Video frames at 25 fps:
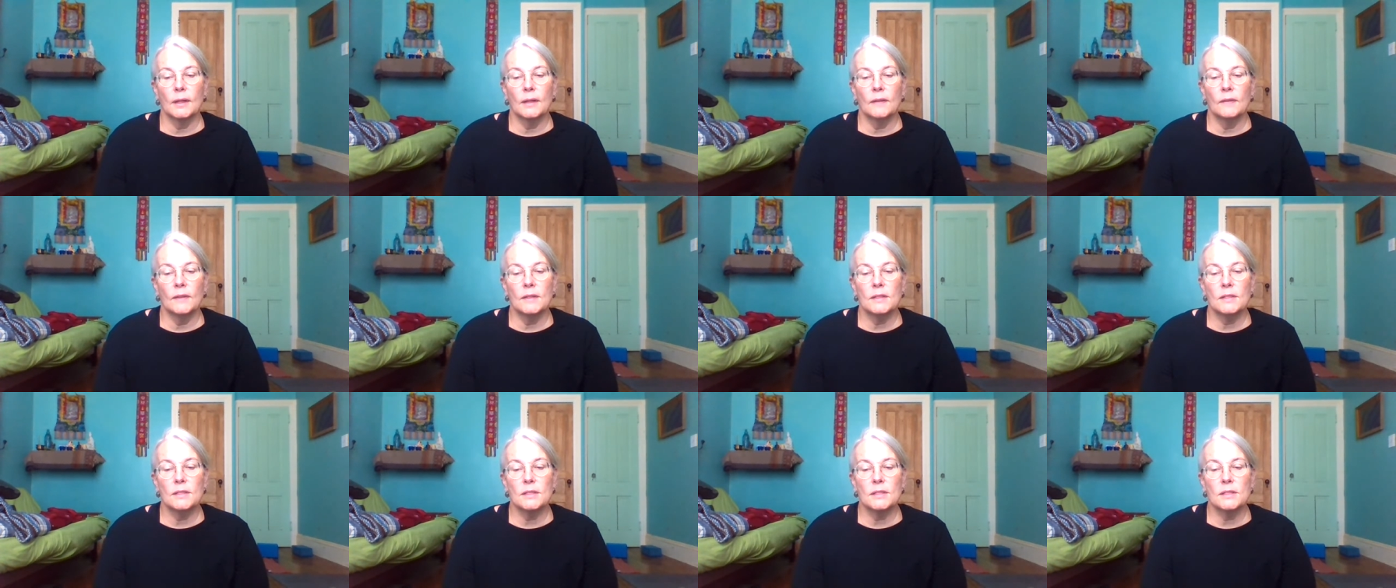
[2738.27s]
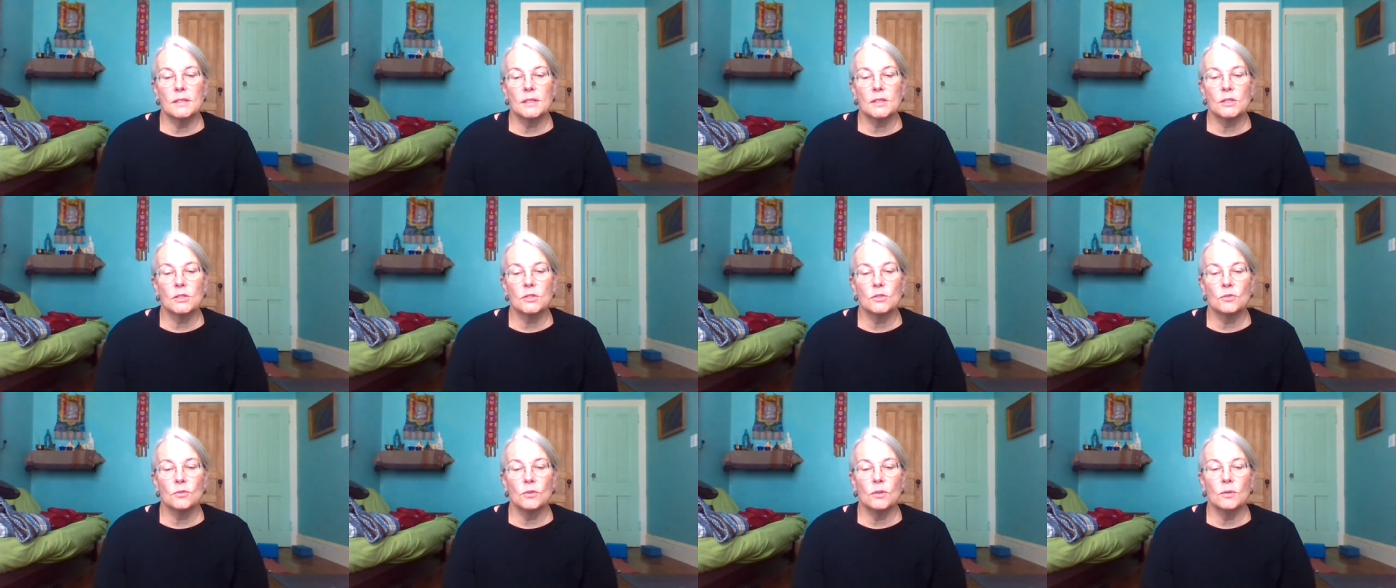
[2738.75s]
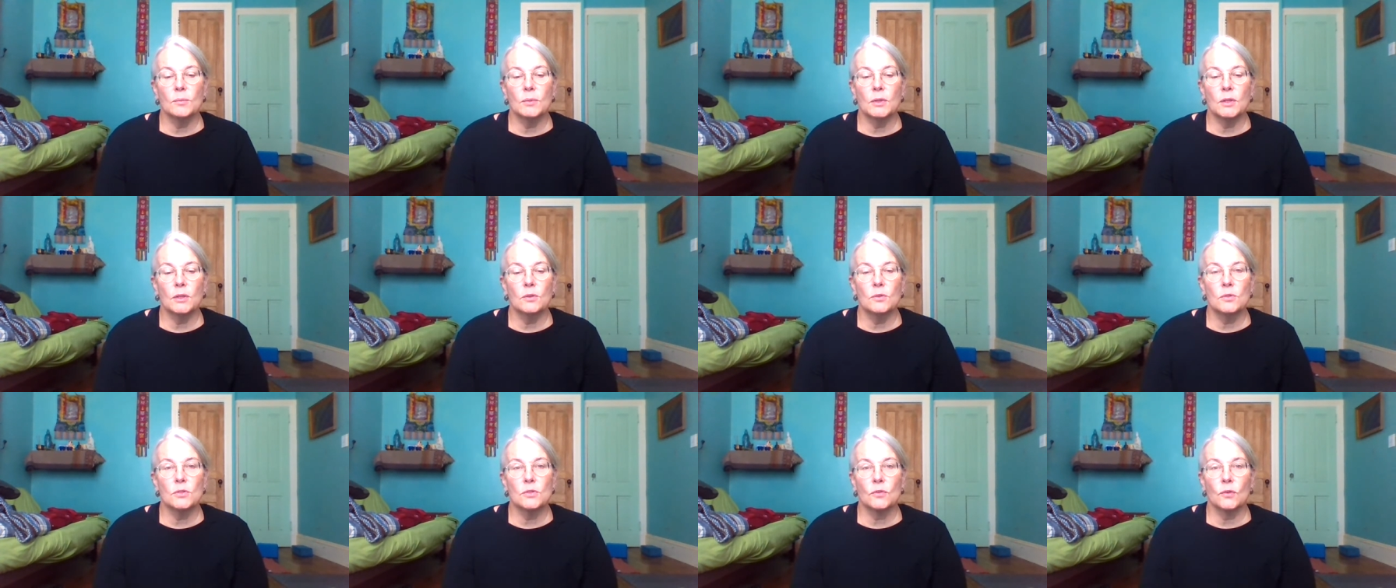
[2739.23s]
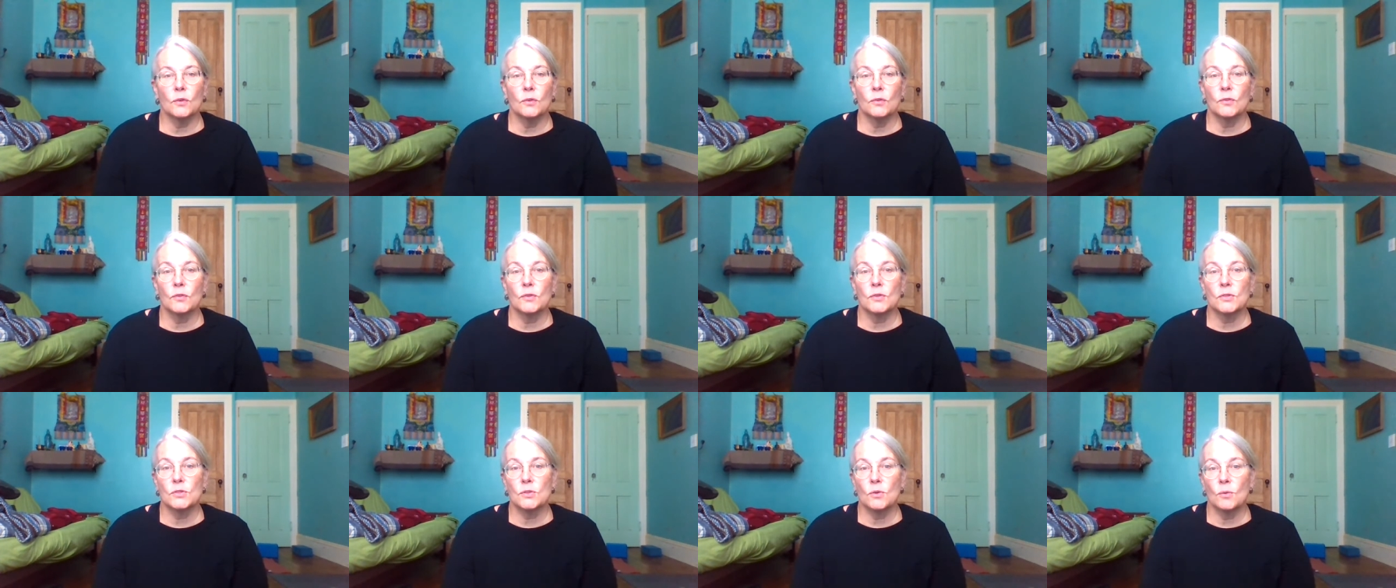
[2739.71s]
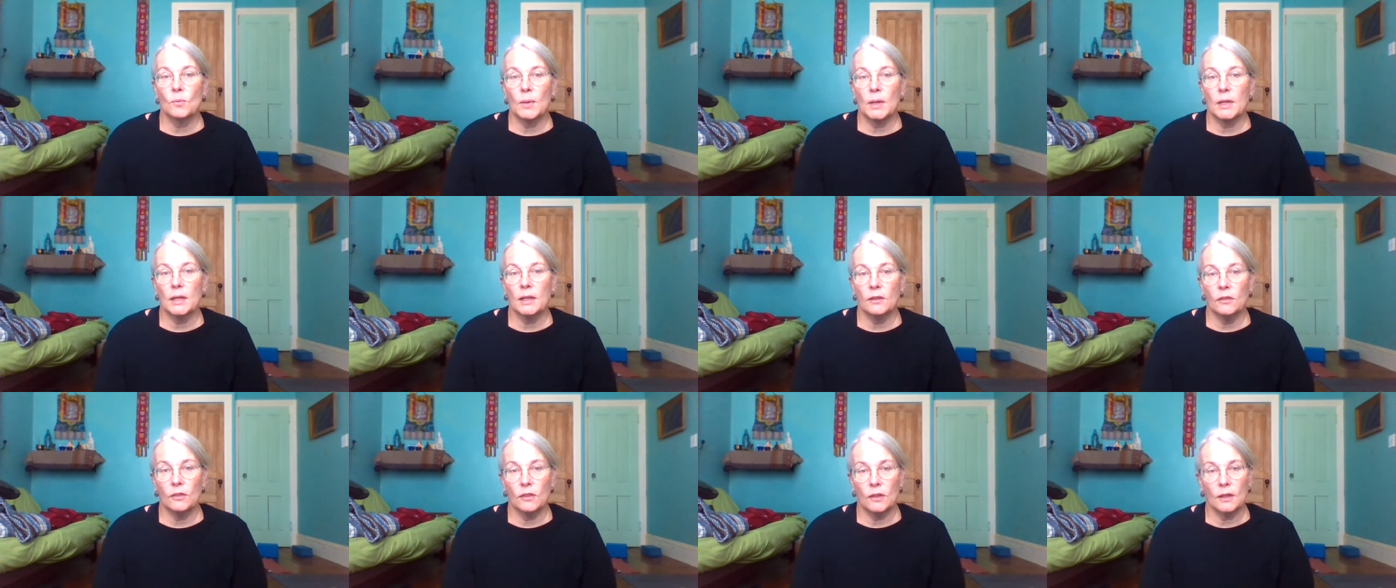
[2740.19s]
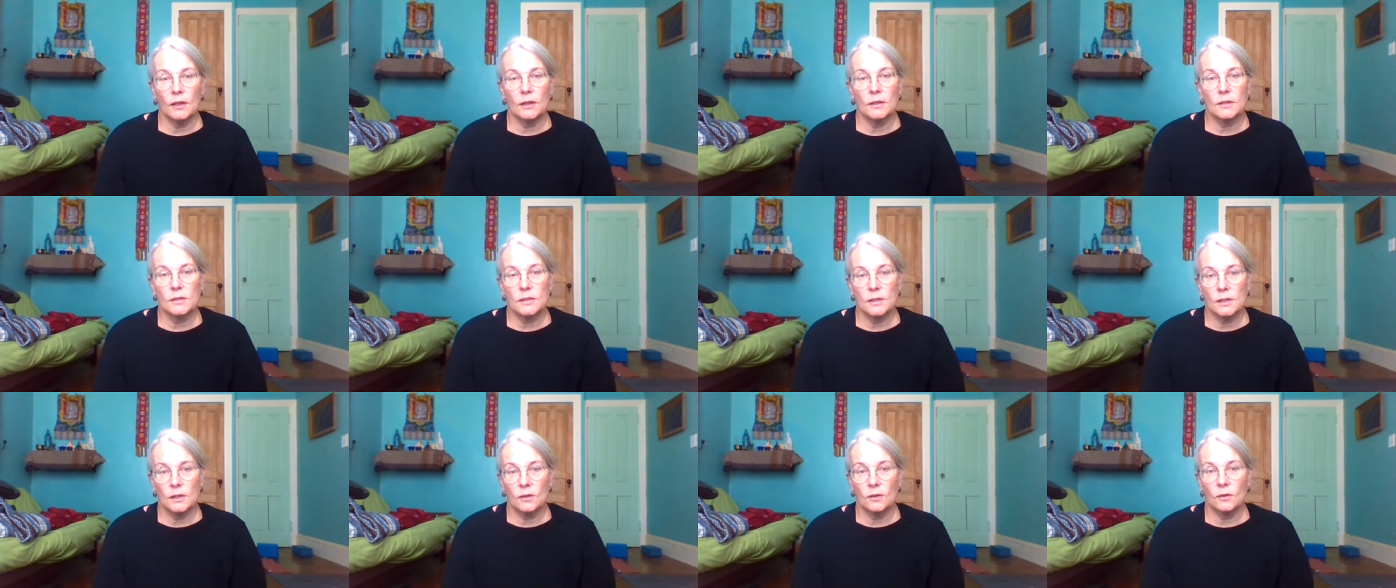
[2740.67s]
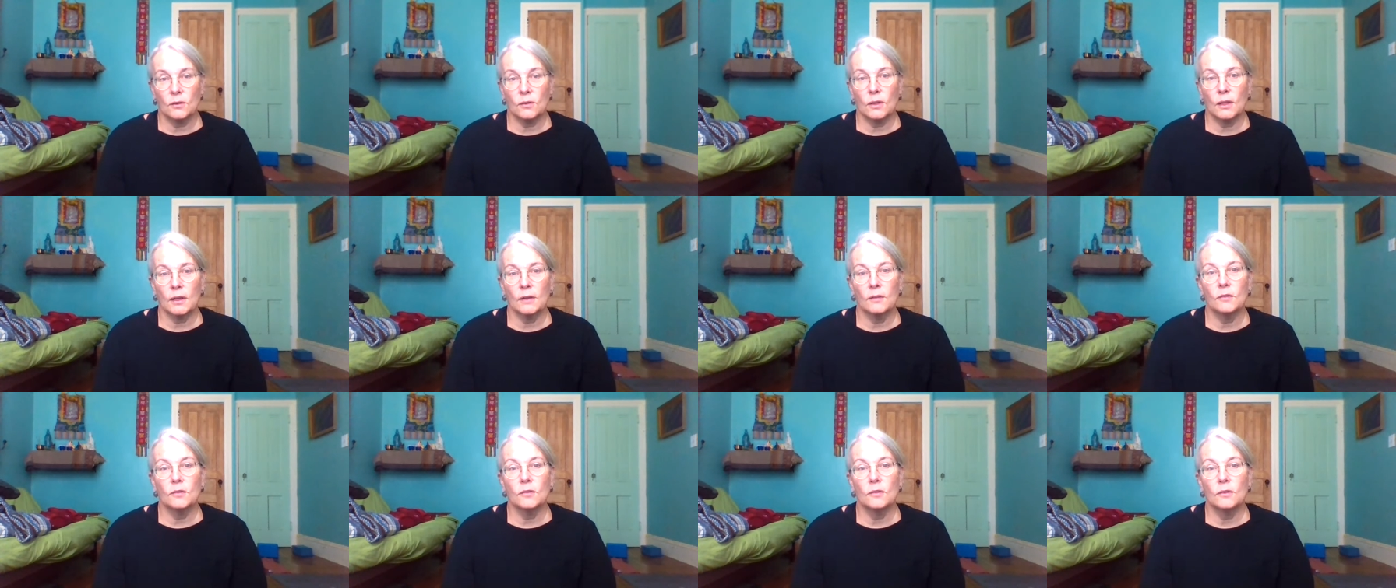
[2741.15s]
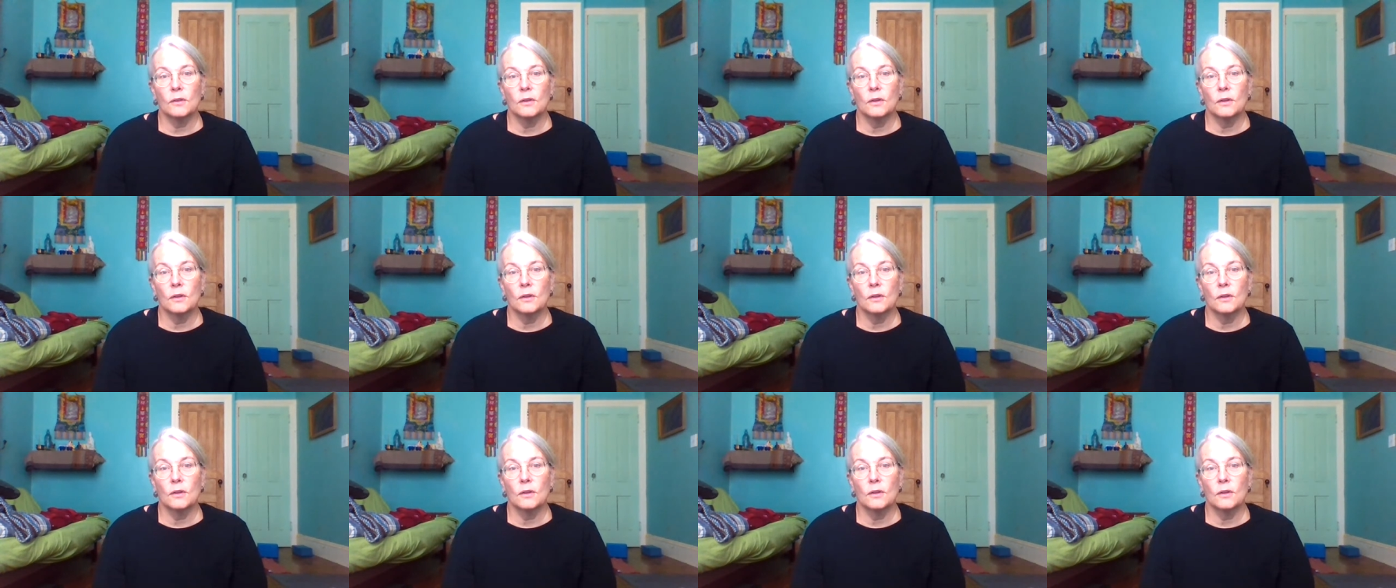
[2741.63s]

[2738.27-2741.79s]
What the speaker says: This is extremely useful for so many things in our life.